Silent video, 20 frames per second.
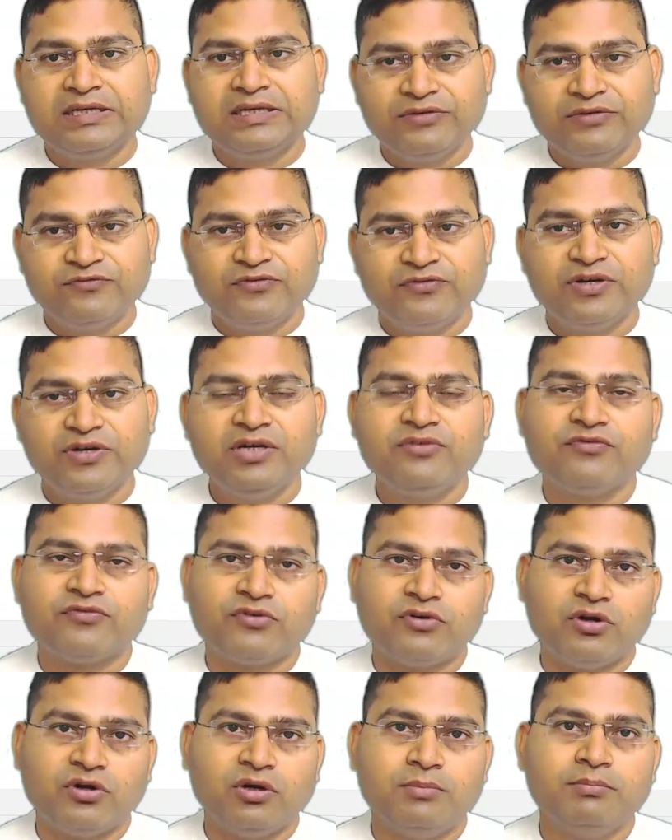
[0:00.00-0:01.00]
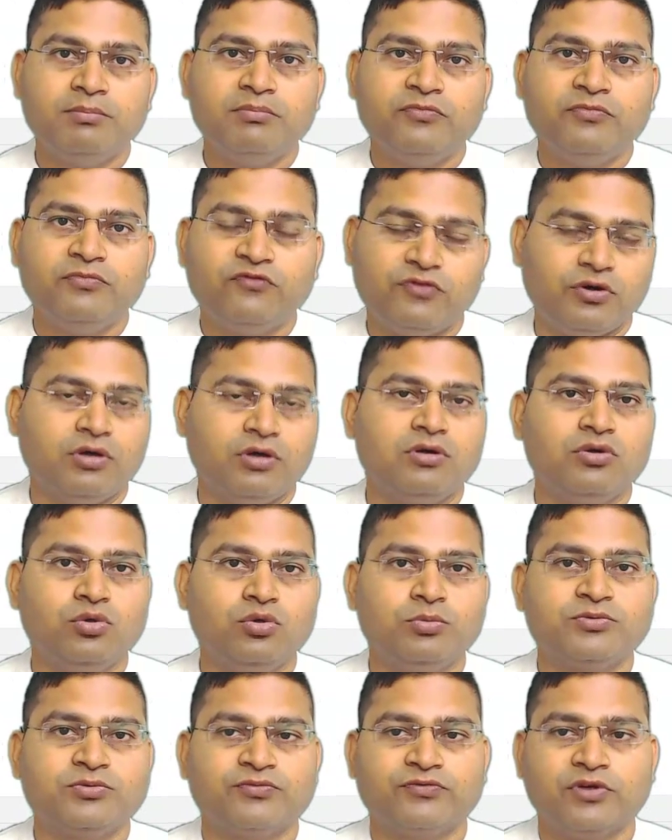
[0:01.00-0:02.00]
different from for
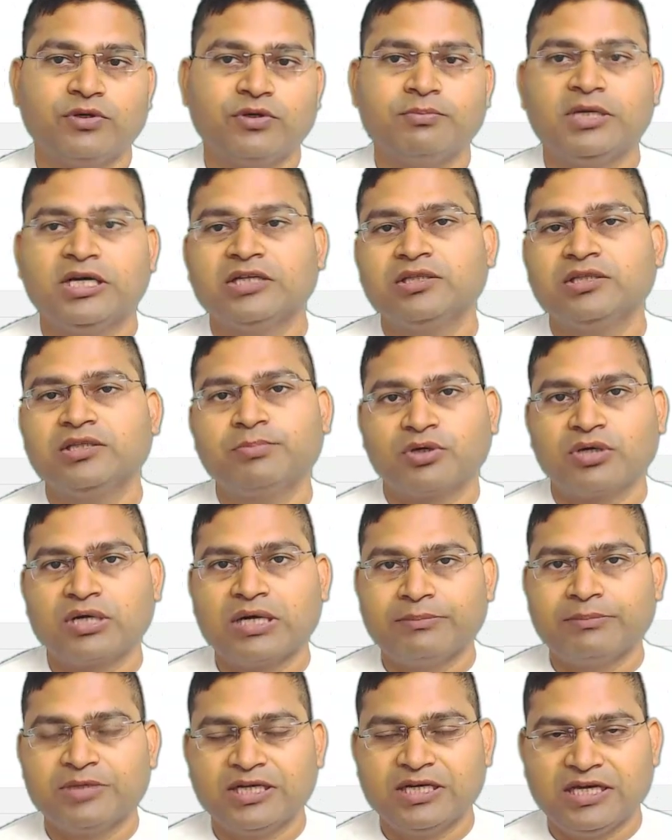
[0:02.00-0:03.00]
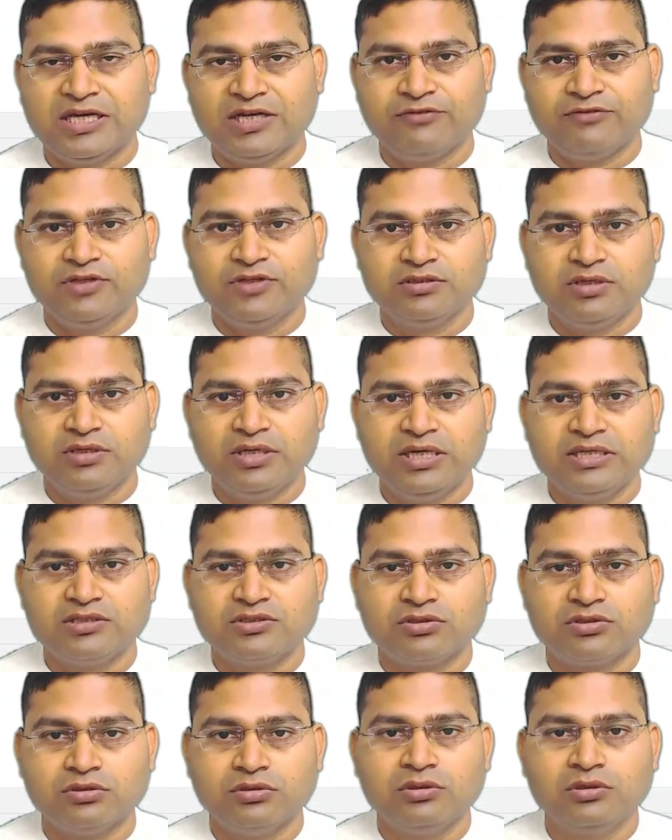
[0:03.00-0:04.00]
loops from other programming language,
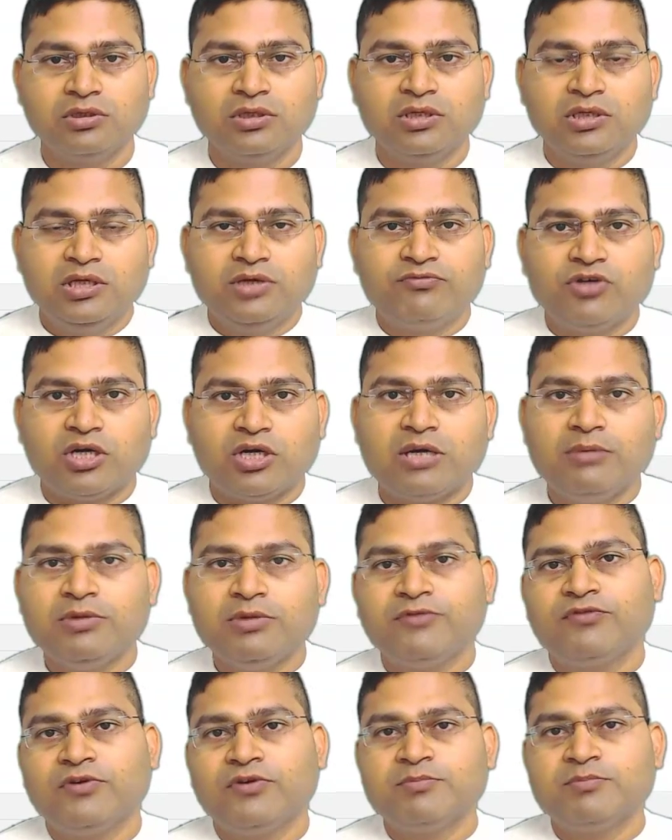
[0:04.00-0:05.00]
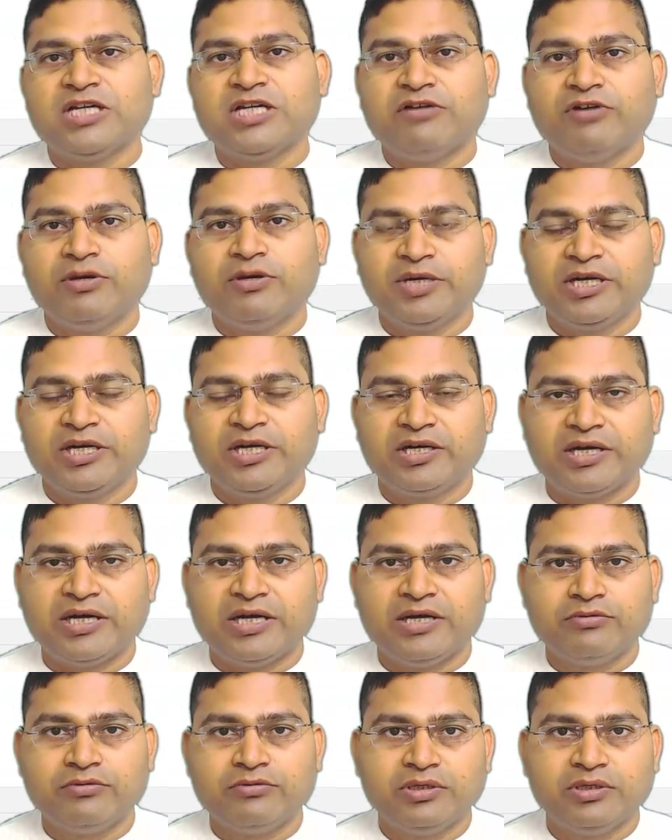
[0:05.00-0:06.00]
right? So if you're coming from Java
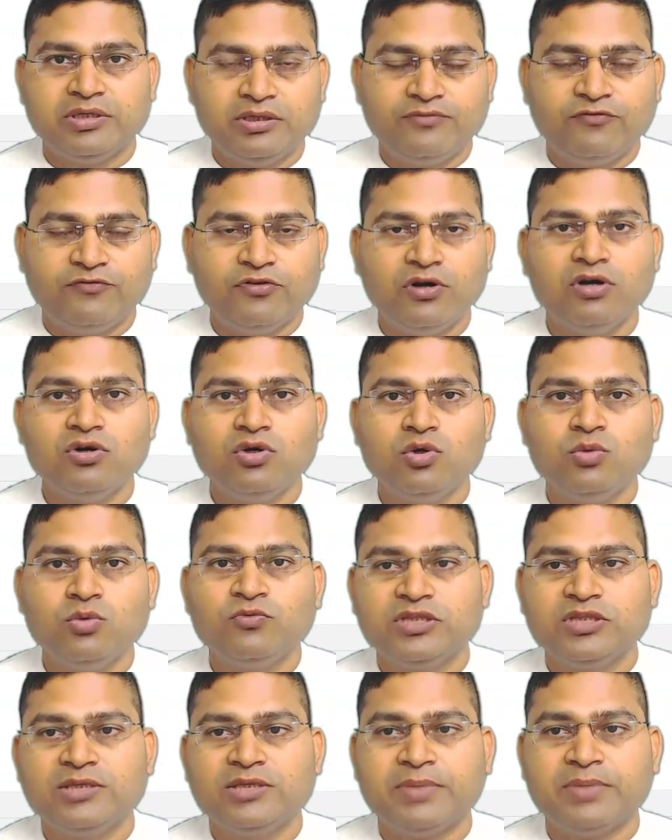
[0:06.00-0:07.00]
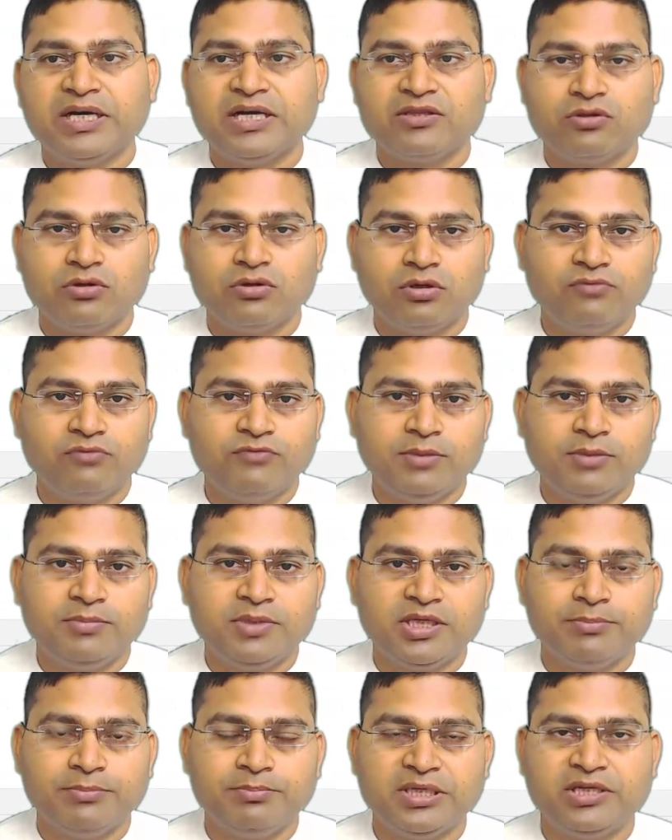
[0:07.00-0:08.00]
background, for loop within Python will
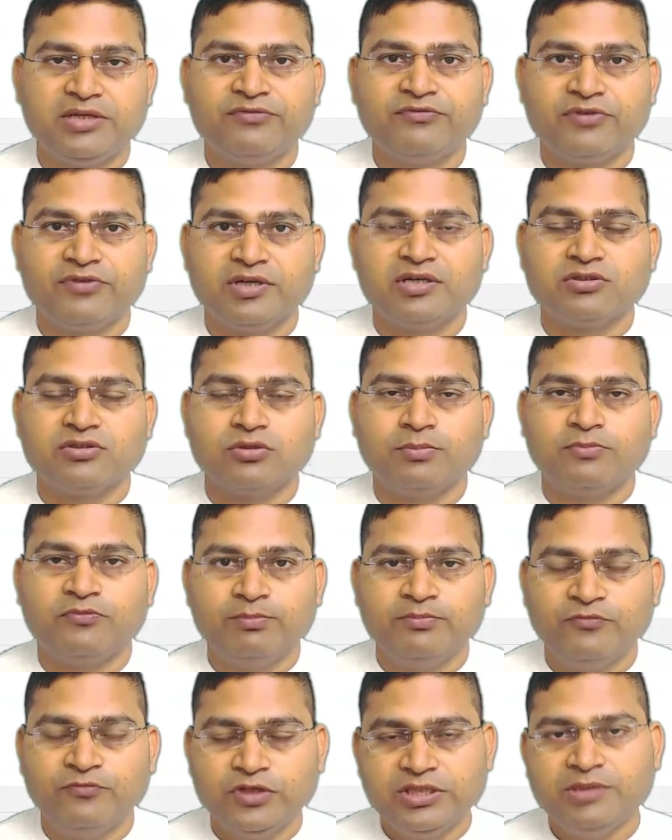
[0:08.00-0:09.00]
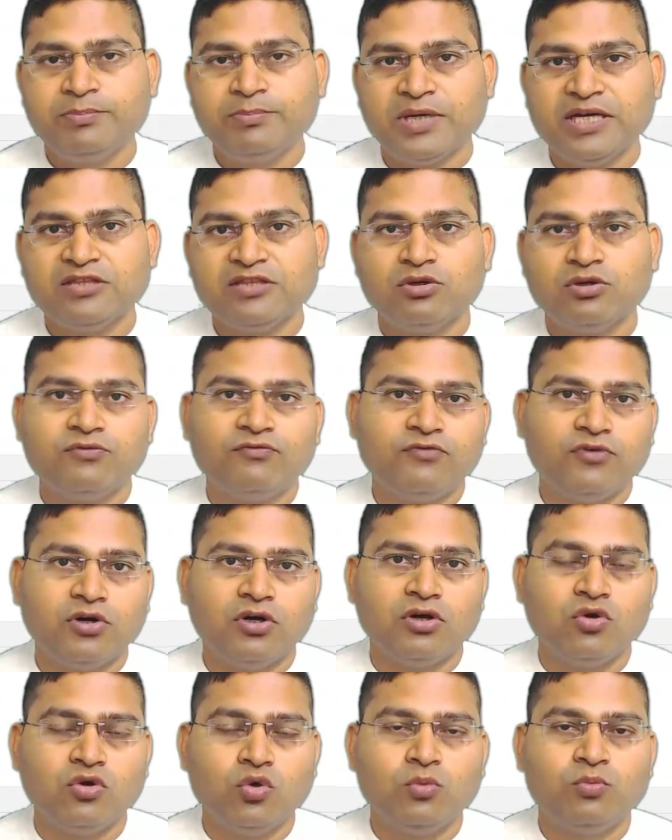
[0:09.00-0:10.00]
be a bit different. So within Python,
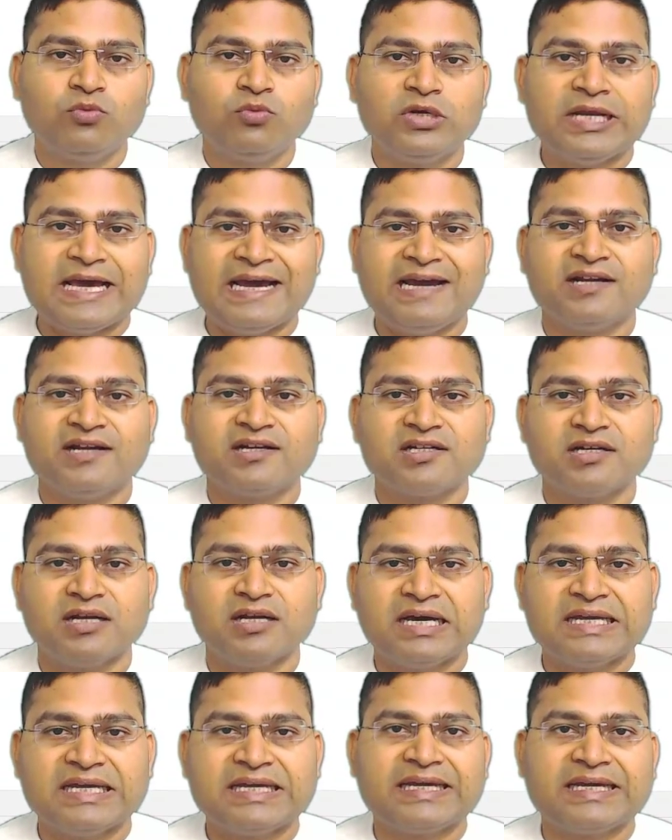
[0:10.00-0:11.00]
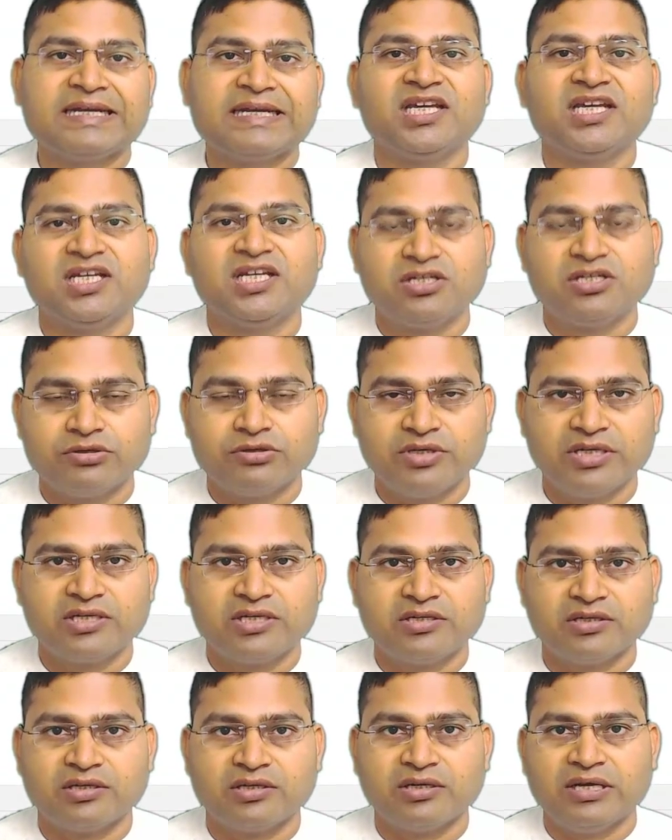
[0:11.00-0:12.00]
for loop will act like an
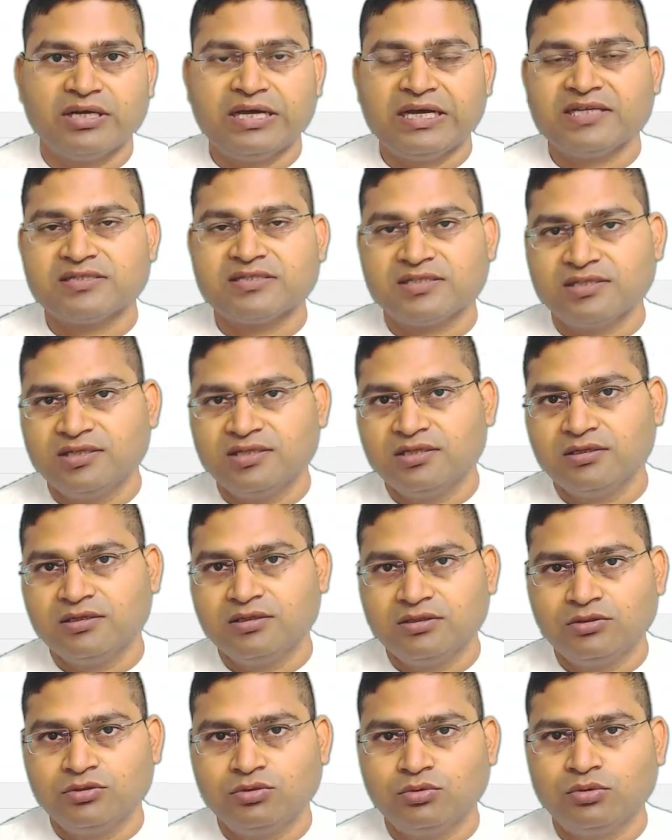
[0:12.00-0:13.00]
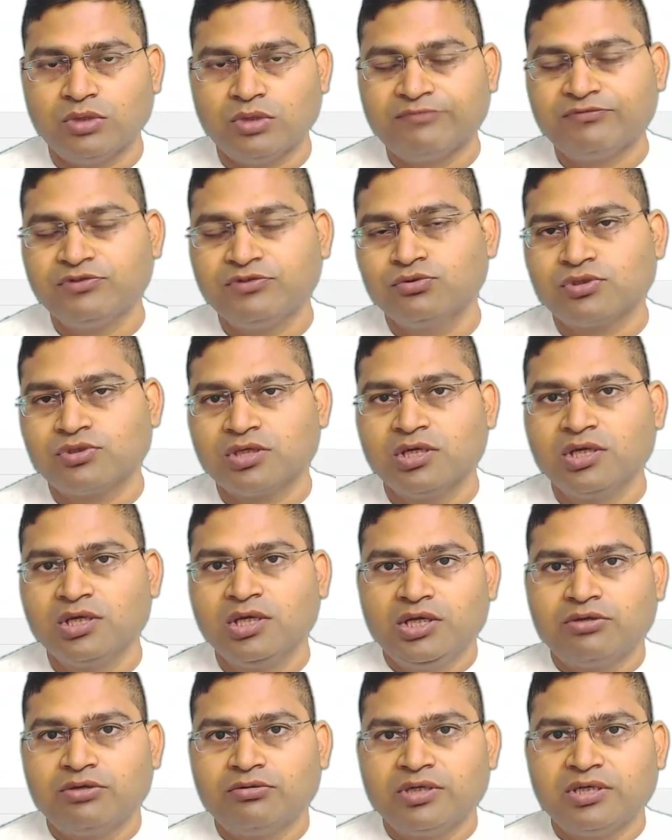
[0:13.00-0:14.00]
iterator, as you have used
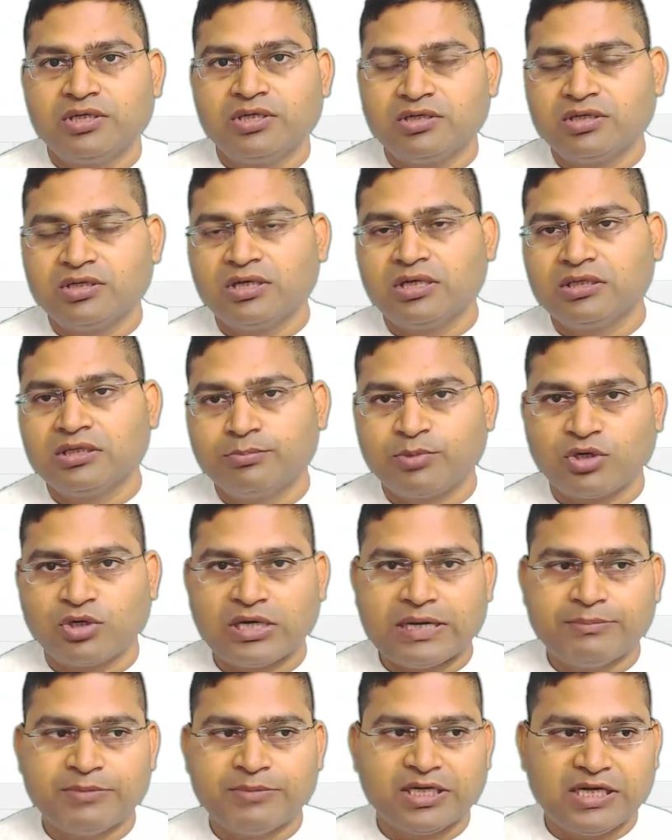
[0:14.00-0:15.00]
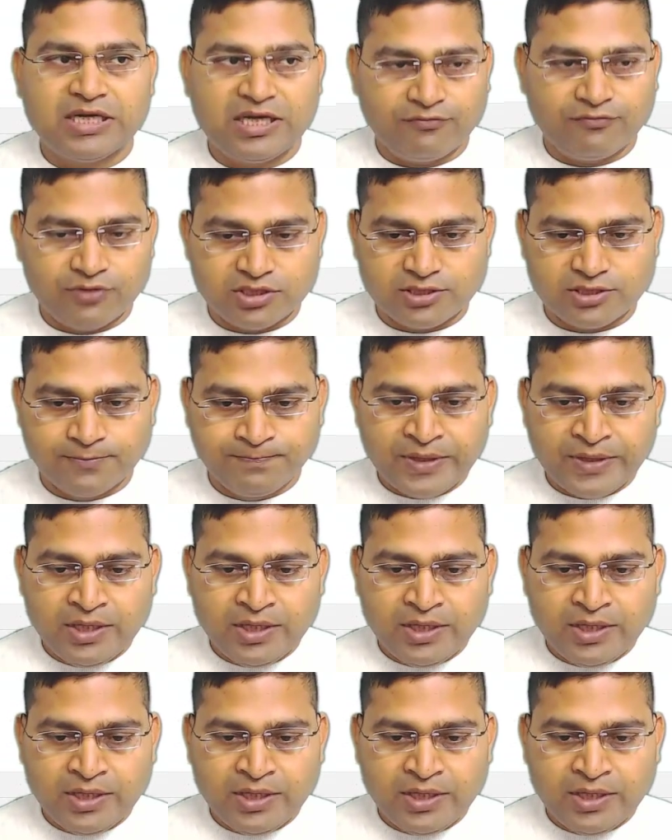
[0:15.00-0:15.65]
iterator in other programming language.